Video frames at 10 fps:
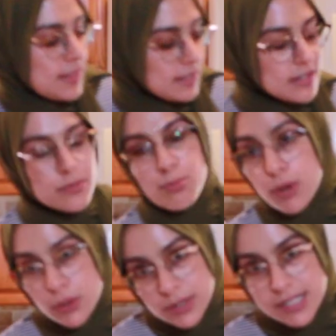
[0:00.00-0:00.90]
this is
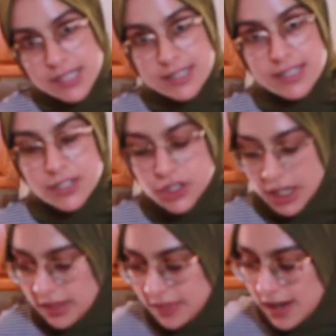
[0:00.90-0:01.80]
boneless
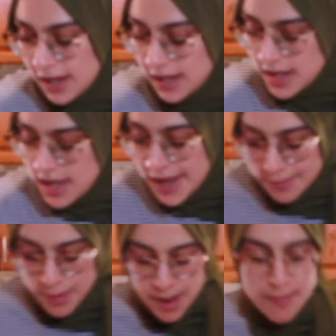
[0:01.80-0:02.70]
chicken thigh, and
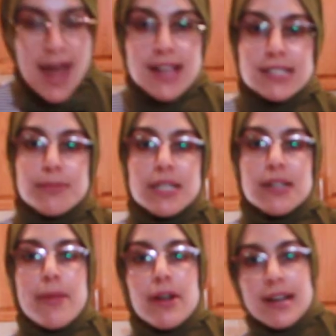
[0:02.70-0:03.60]
my mom asked me to
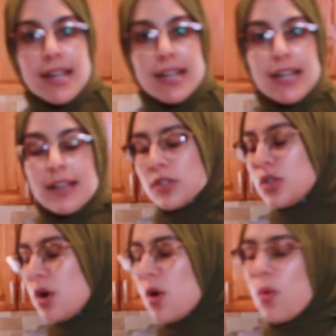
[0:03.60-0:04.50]
marinate it,
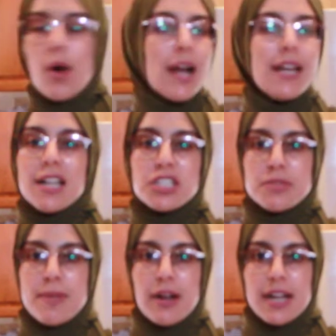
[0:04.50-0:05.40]
so why not just
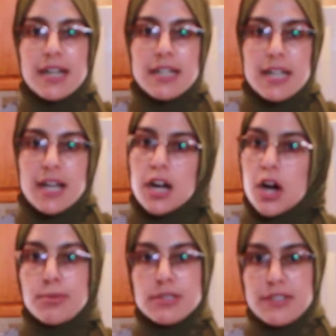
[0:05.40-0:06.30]
marinate it a
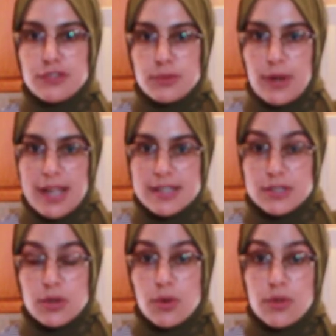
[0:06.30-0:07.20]
couple different ways.
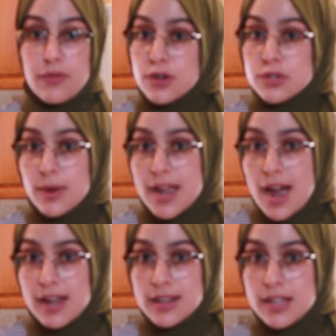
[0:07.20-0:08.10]
So the first way
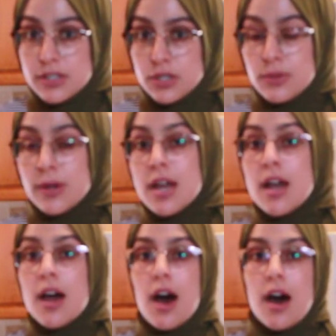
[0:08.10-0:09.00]
I like to
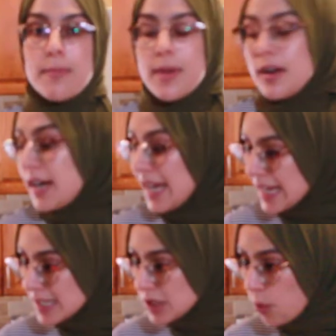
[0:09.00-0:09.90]
marinate
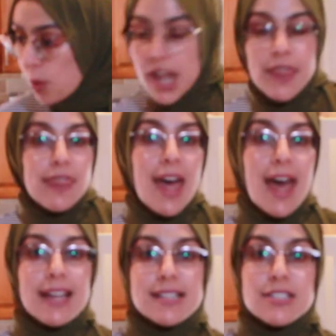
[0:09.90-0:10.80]
is the one
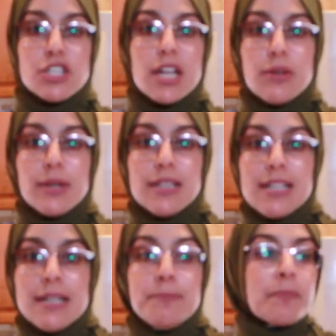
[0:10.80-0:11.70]
that is
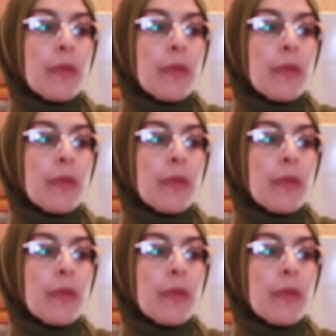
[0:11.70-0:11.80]
genuinely